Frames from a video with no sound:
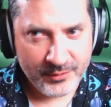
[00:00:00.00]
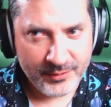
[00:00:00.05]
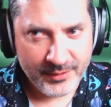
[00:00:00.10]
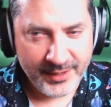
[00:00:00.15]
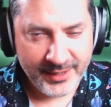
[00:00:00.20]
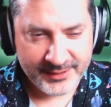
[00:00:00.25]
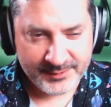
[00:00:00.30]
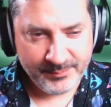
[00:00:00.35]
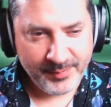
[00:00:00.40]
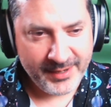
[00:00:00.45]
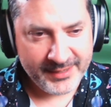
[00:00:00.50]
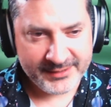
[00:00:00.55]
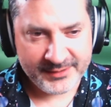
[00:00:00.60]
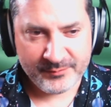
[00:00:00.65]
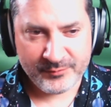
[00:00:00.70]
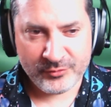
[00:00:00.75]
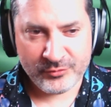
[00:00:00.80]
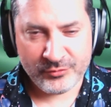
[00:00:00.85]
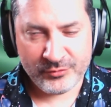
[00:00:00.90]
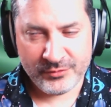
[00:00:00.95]
it's
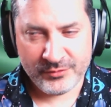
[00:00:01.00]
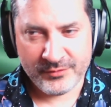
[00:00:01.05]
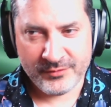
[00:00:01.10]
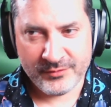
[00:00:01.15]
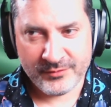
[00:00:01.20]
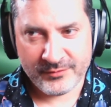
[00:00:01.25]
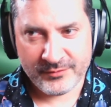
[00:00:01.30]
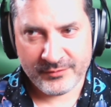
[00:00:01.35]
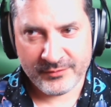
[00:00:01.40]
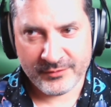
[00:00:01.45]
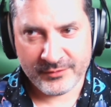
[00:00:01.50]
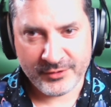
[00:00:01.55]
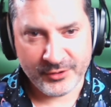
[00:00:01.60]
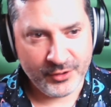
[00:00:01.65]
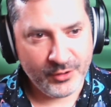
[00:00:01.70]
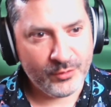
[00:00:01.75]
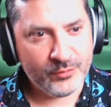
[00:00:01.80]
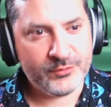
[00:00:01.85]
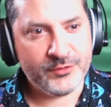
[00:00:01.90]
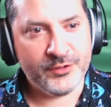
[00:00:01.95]
possible to
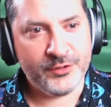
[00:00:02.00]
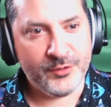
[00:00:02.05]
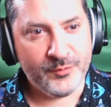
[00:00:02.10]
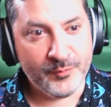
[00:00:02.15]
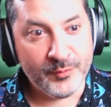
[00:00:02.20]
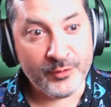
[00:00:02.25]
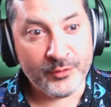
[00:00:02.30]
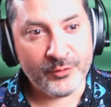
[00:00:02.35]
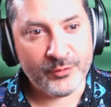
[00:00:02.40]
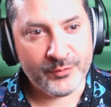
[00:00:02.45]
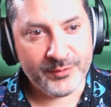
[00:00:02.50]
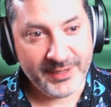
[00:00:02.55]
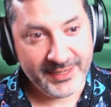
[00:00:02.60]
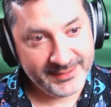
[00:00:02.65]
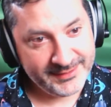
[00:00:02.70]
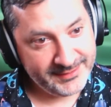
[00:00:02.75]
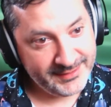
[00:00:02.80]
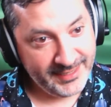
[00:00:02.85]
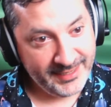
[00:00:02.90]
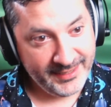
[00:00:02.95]
go to the moon, they
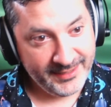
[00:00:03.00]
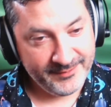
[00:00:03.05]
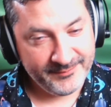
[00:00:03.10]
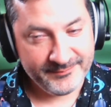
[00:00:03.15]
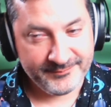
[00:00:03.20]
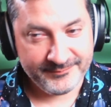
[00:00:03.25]
say